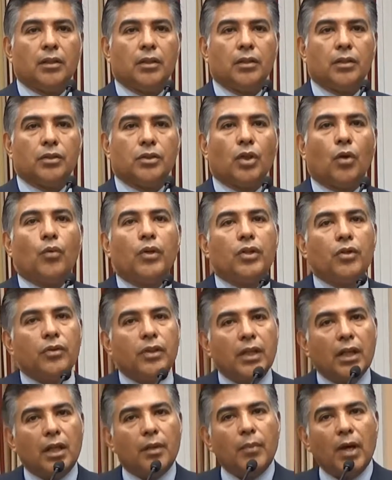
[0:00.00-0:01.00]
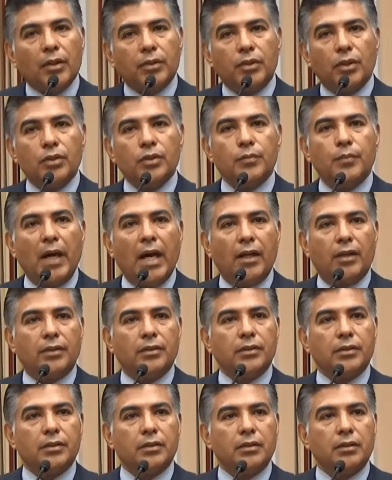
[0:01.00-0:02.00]
So when you think about those
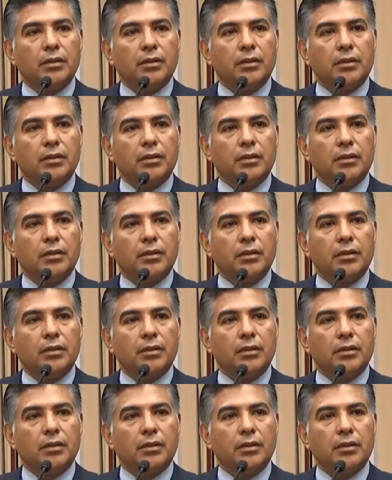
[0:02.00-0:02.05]
battles,